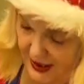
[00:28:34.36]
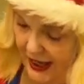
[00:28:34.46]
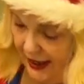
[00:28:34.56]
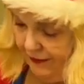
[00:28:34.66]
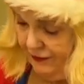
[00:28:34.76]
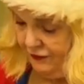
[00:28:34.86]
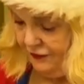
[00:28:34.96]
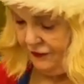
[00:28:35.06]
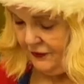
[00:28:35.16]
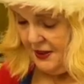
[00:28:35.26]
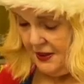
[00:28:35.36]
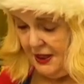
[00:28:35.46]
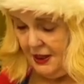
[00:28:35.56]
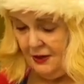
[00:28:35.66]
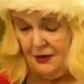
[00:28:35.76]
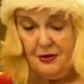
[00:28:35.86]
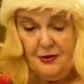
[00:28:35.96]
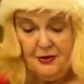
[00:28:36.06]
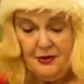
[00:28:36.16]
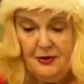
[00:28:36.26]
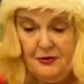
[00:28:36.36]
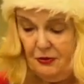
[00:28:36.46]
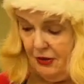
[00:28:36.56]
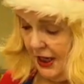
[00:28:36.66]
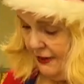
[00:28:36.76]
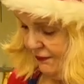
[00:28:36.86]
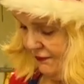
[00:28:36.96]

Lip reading: There, see? It's alright.